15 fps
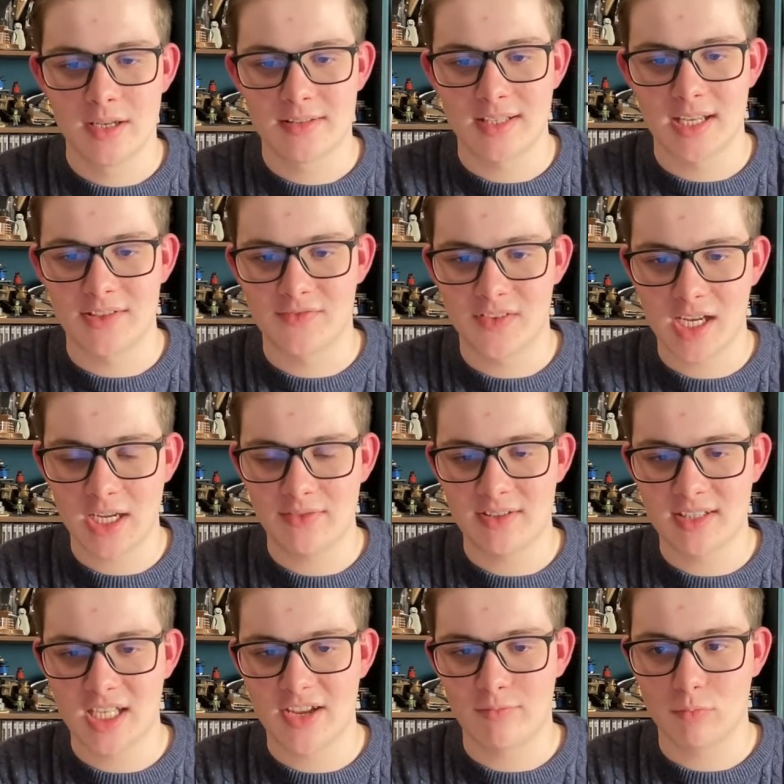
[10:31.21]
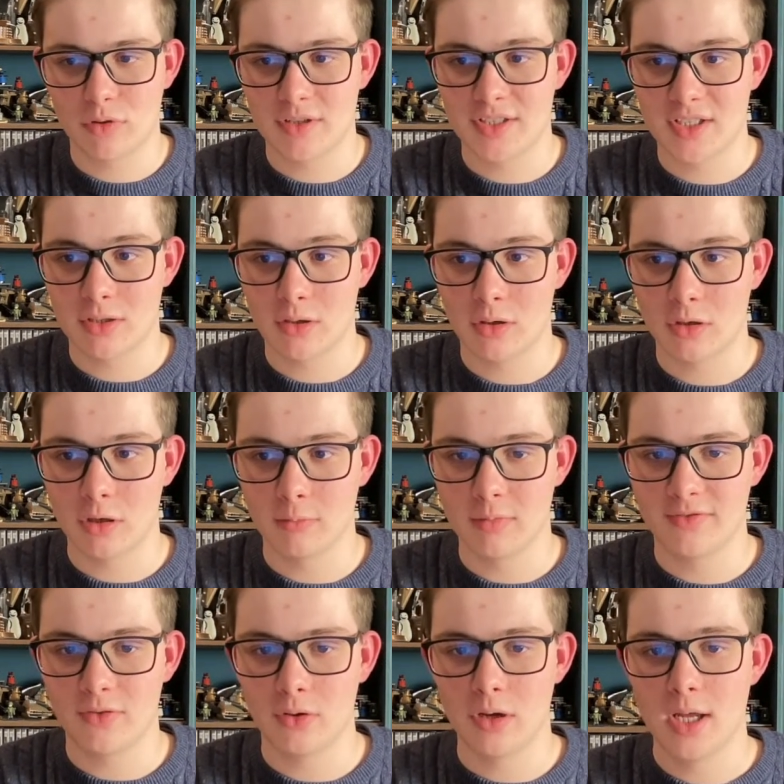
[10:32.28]
sets five and seven were in stock long
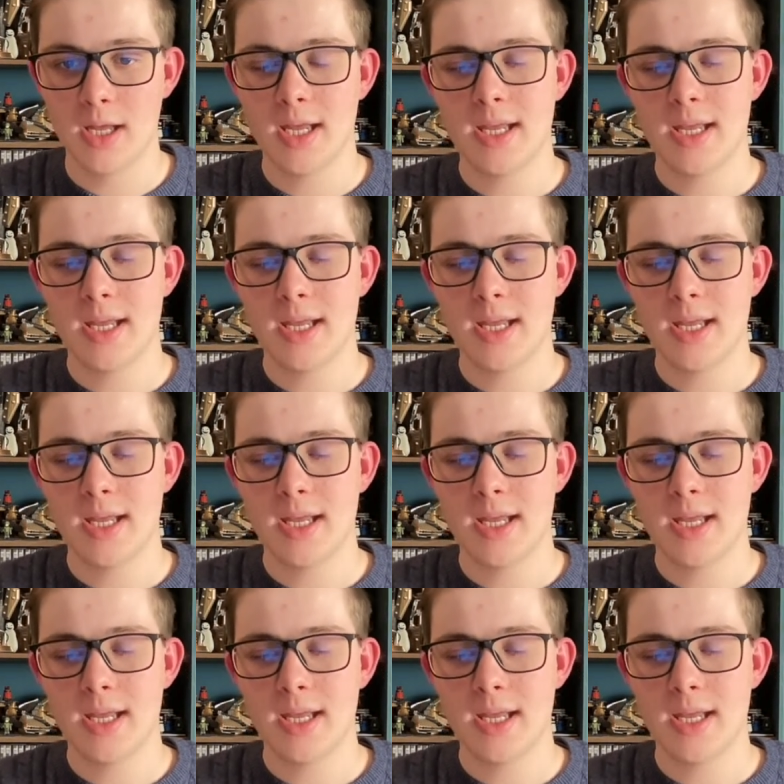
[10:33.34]
before.